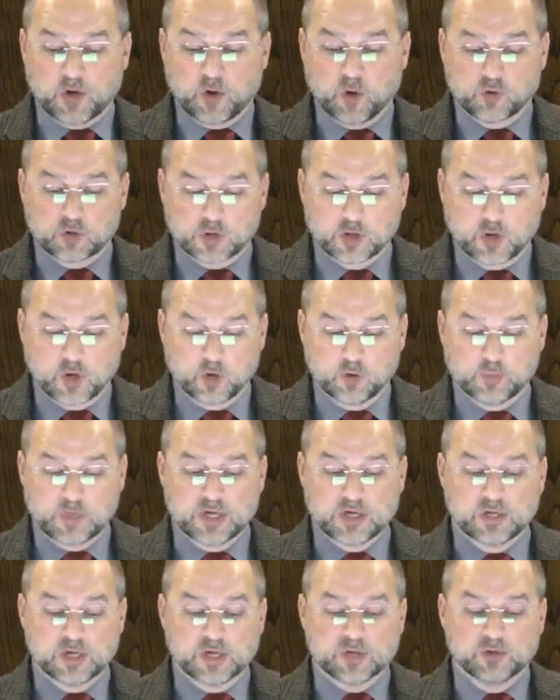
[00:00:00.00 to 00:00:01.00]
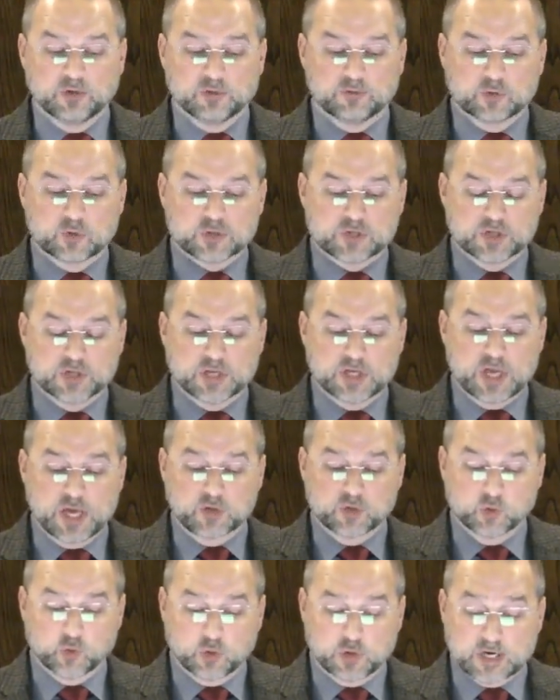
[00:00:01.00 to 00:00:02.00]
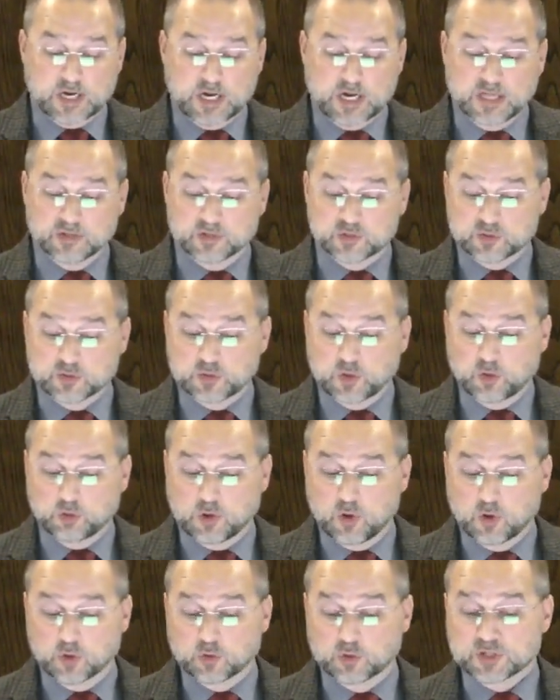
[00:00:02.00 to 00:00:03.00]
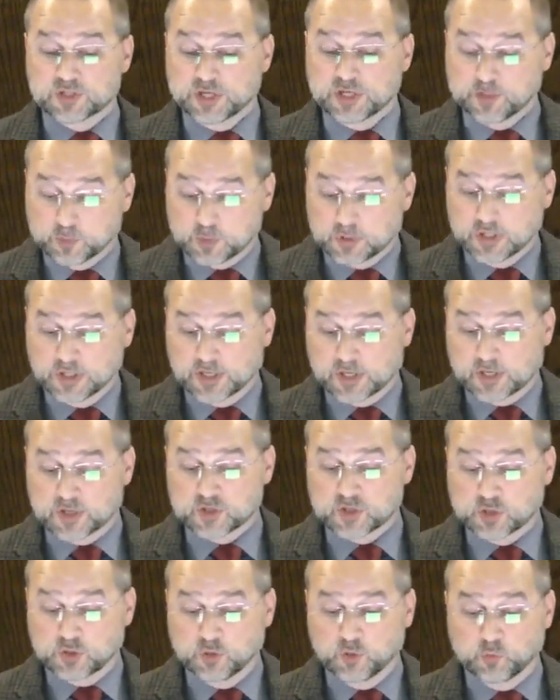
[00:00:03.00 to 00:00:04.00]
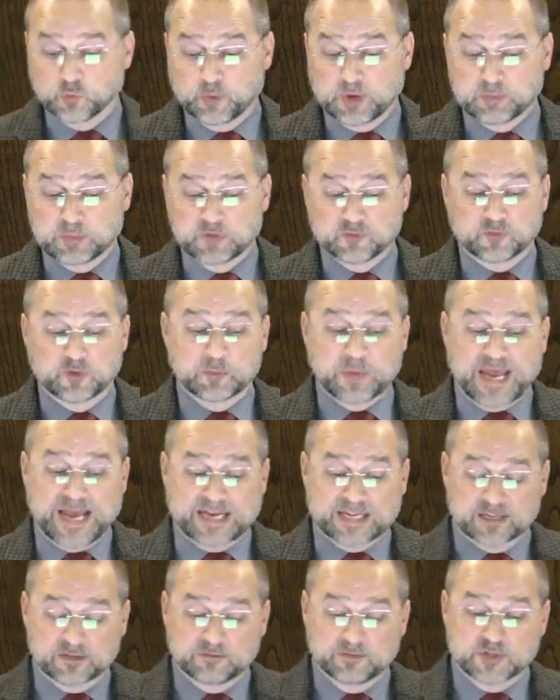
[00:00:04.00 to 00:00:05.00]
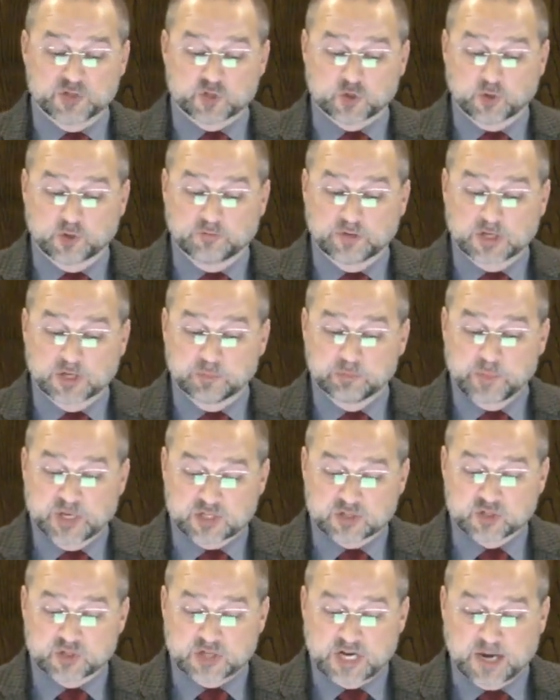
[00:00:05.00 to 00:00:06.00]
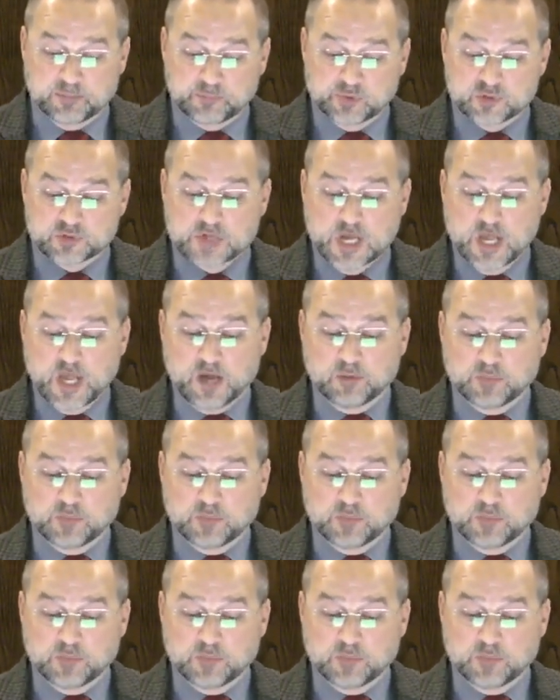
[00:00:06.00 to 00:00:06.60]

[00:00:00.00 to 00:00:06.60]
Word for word: Oklahoma University and York College no longer generally exclude women from actively serving in mixed chapels,